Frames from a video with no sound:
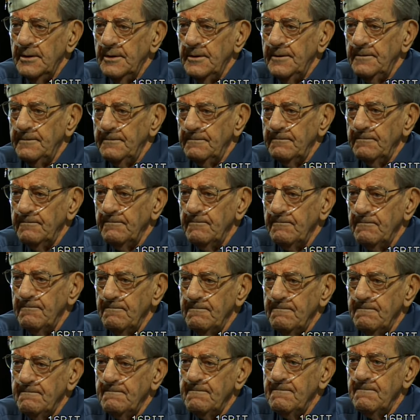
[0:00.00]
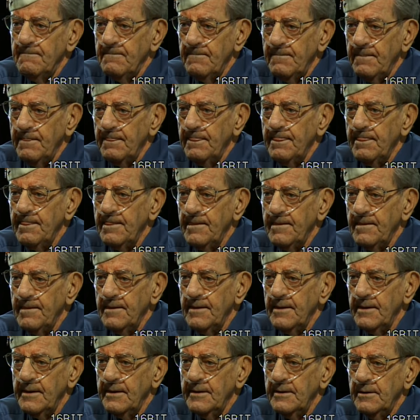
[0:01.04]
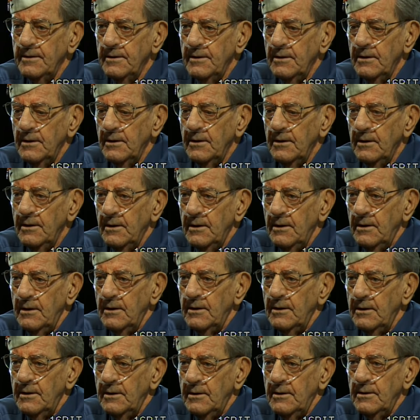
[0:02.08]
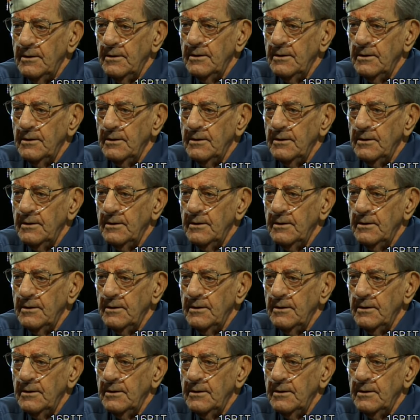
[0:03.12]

and then from Australia, what happened next?